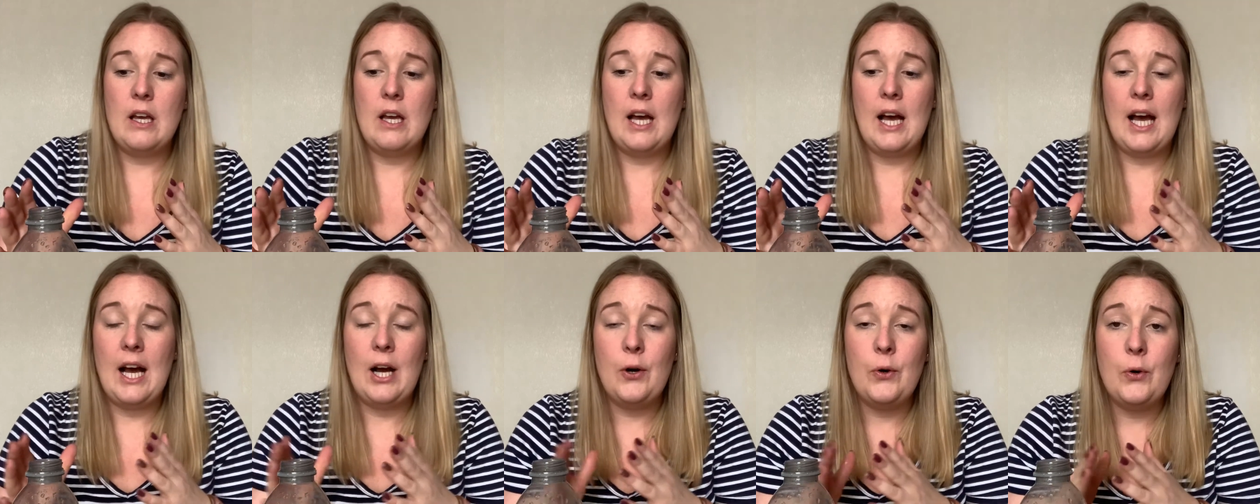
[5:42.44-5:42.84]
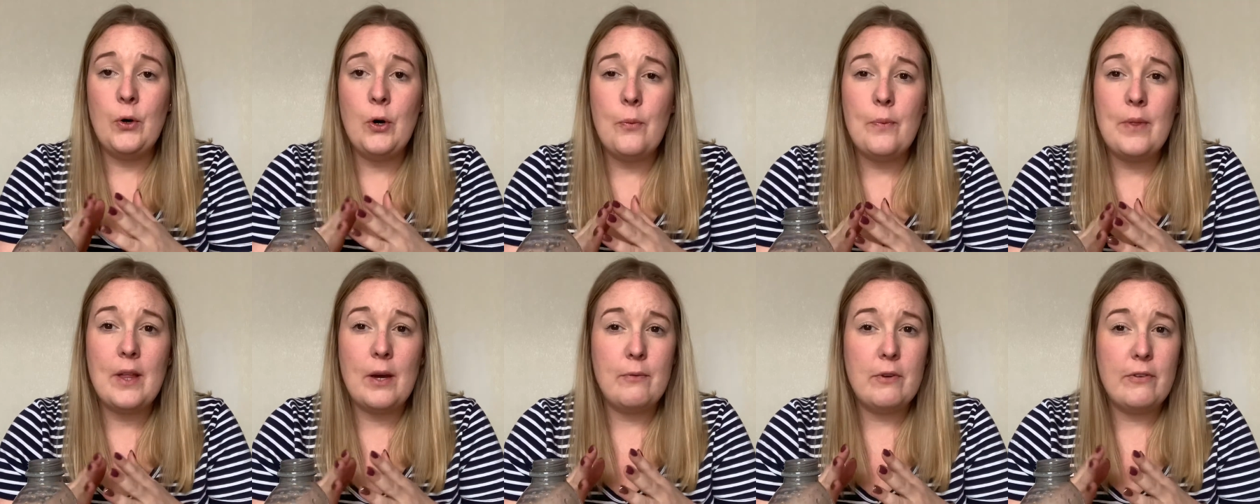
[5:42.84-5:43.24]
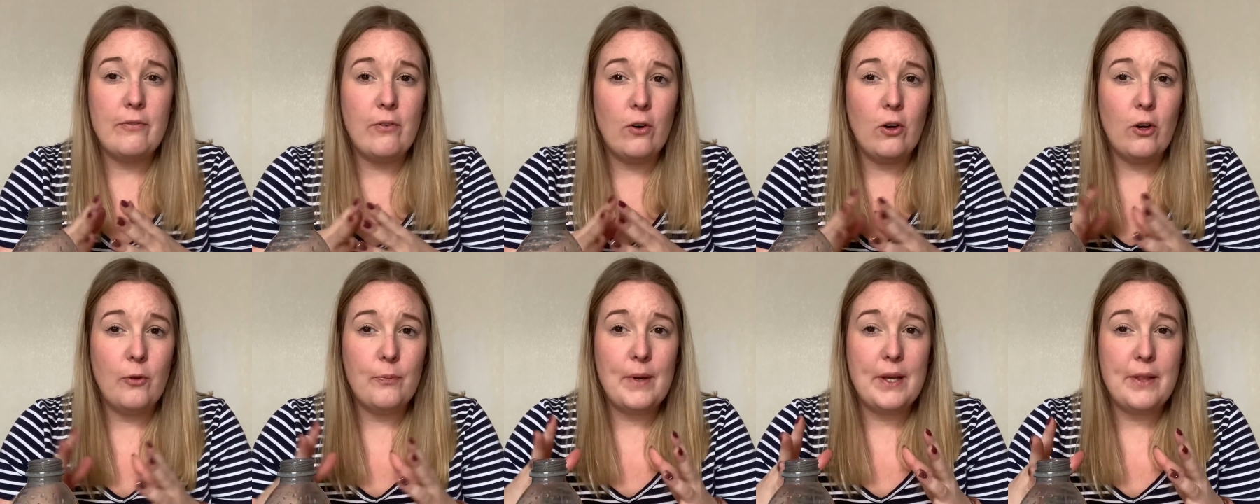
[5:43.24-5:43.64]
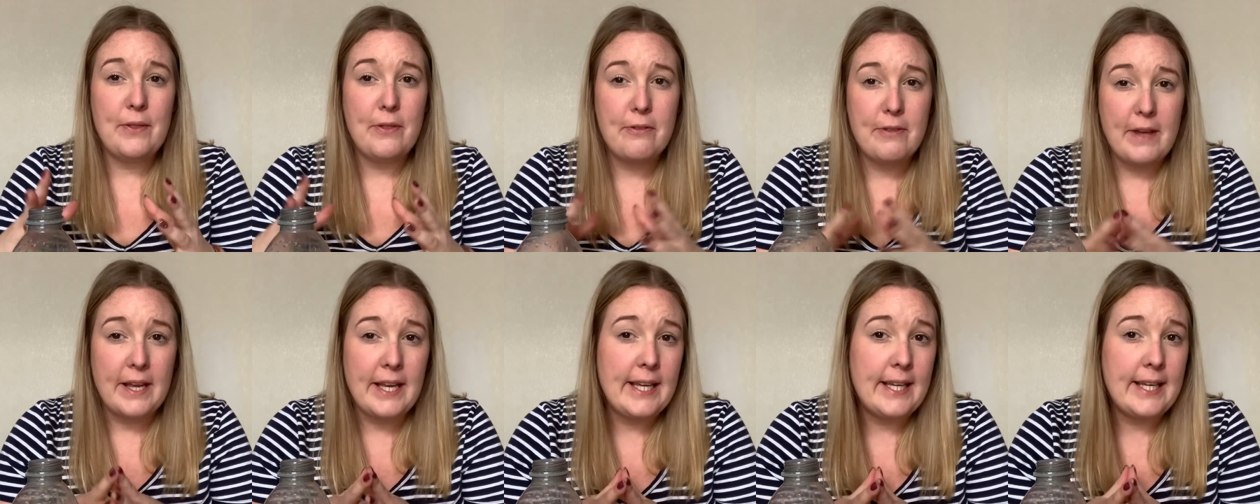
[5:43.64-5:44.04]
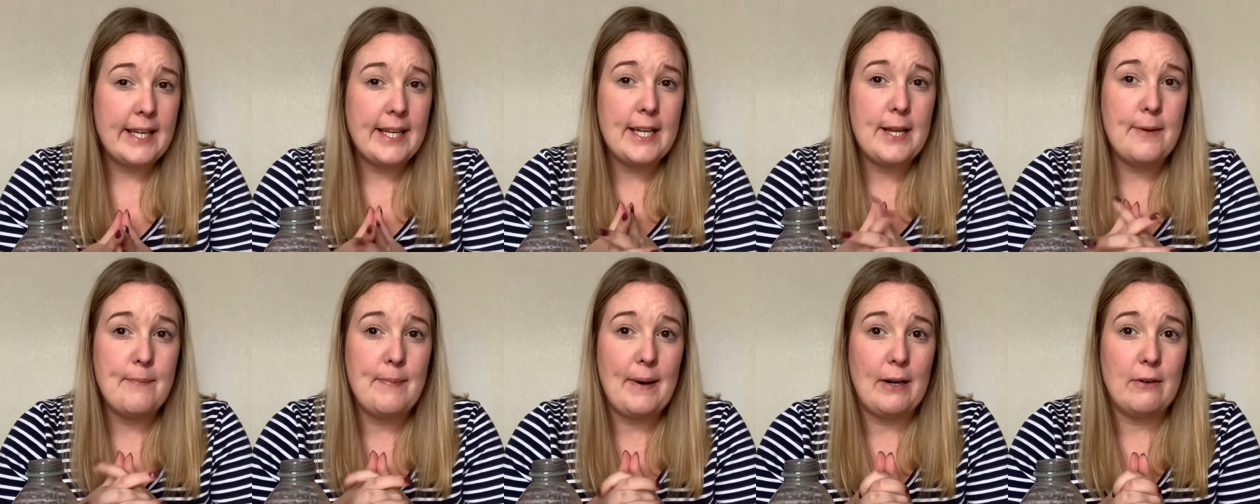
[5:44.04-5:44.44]
I hope that we've all been
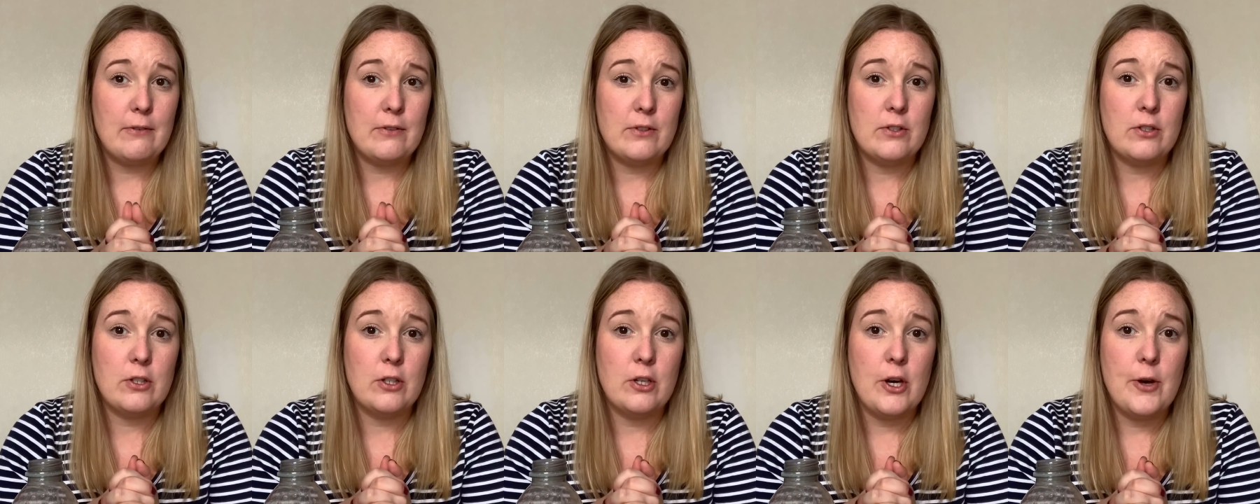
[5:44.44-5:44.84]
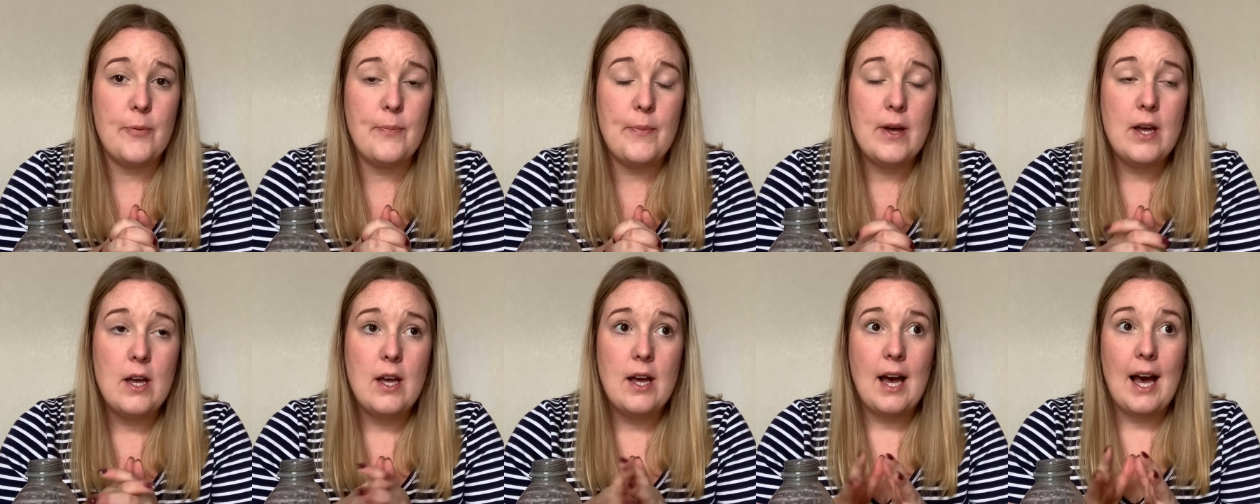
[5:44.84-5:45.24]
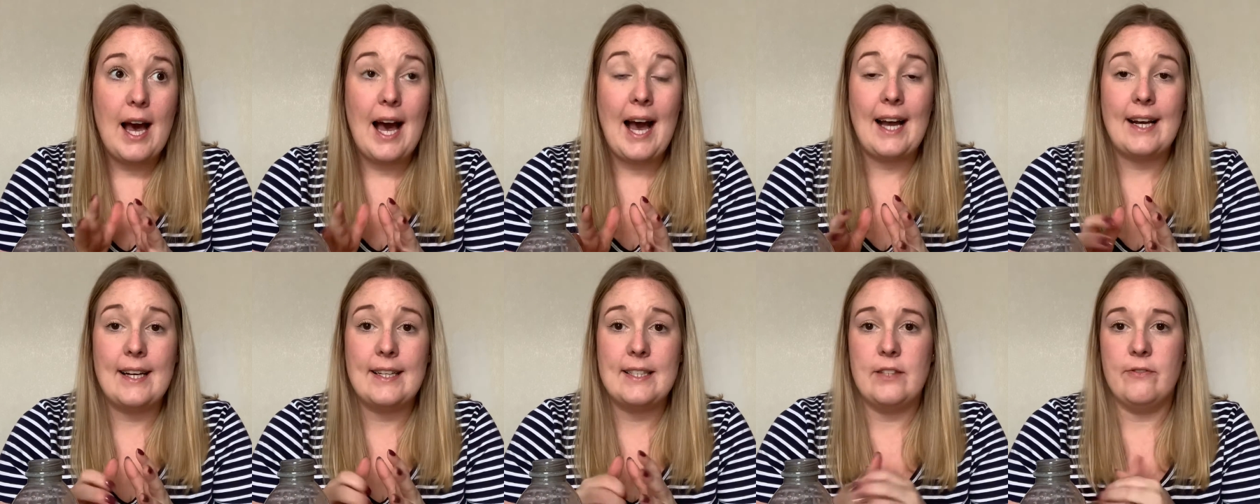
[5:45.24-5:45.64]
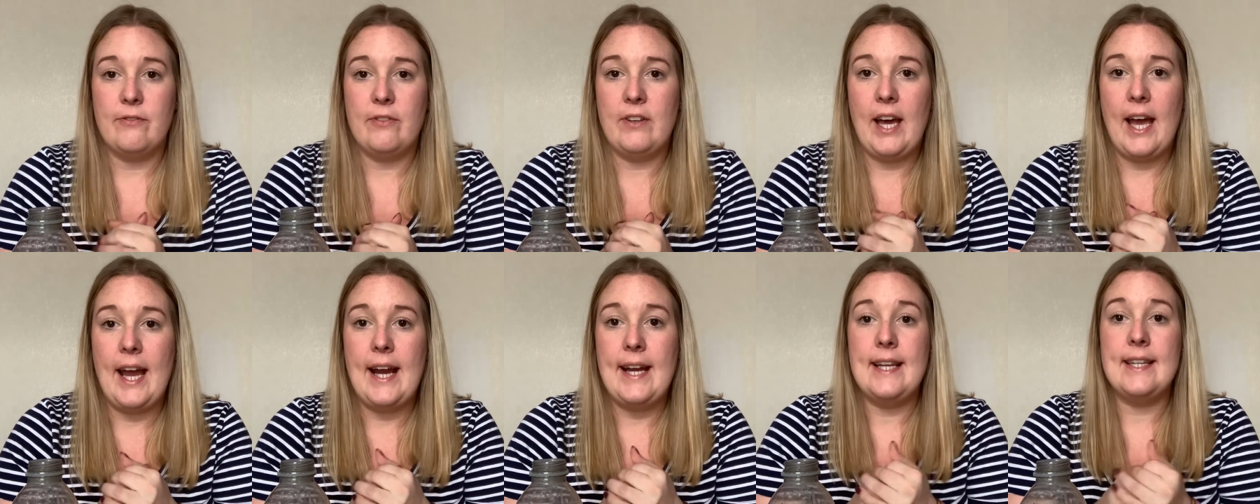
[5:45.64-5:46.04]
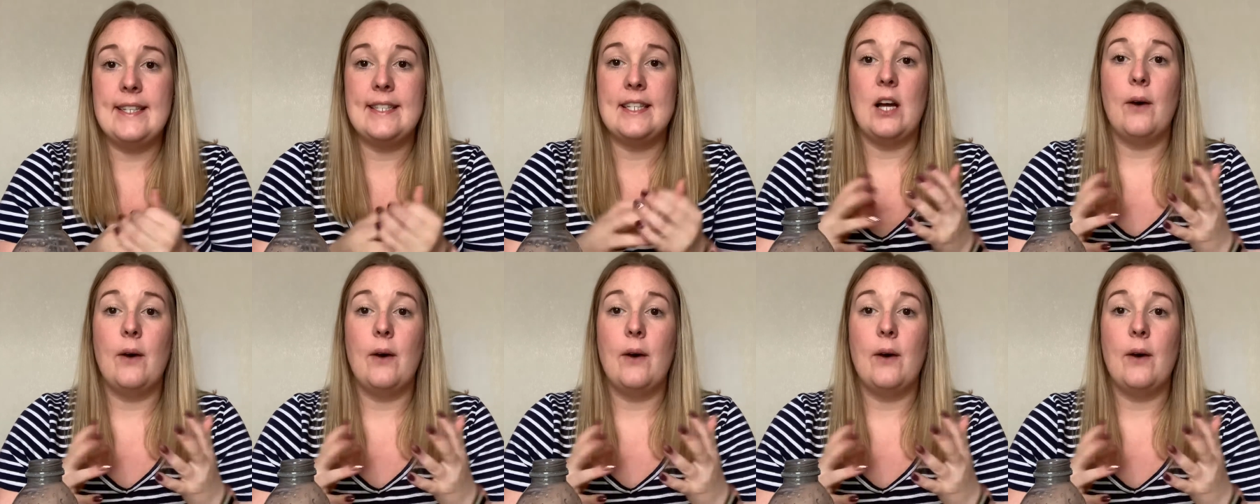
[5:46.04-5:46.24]
thinking about some acts of kindness.